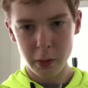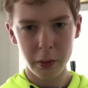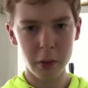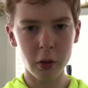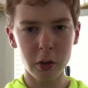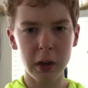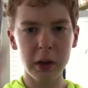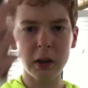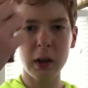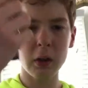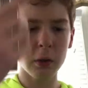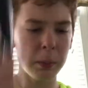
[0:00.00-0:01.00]
Then you'll take
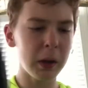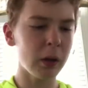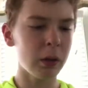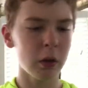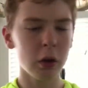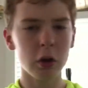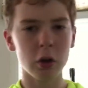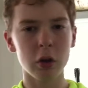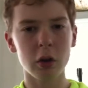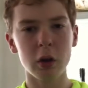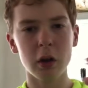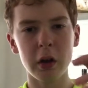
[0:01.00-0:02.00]
this piece,
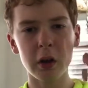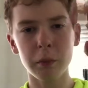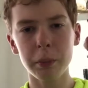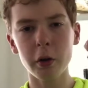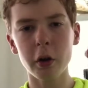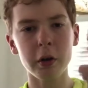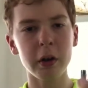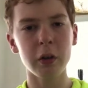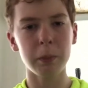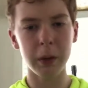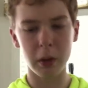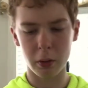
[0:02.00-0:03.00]
and you'll put it on this
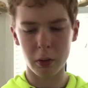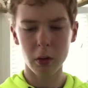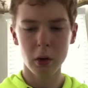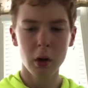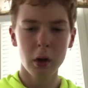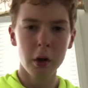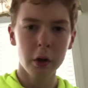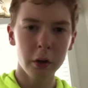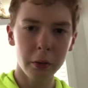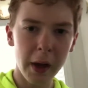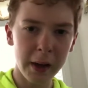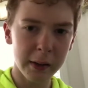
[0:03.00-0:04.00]
piece.
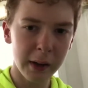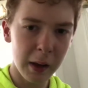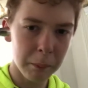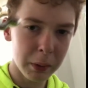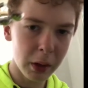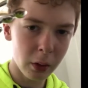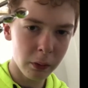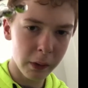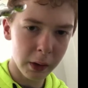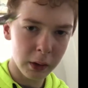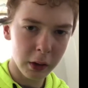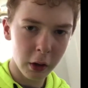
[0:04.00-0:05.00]
There's actually that piece
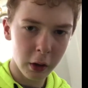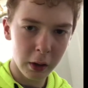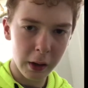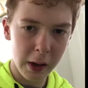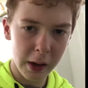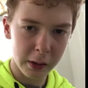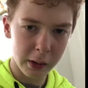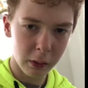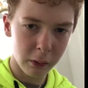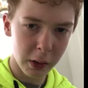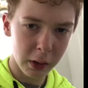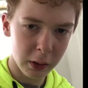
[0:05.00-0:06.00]
right there,
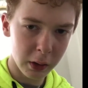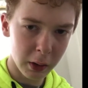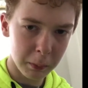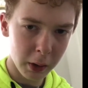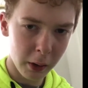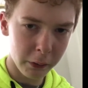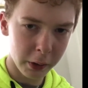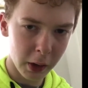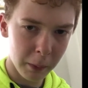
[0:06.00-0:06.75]
I'm covering it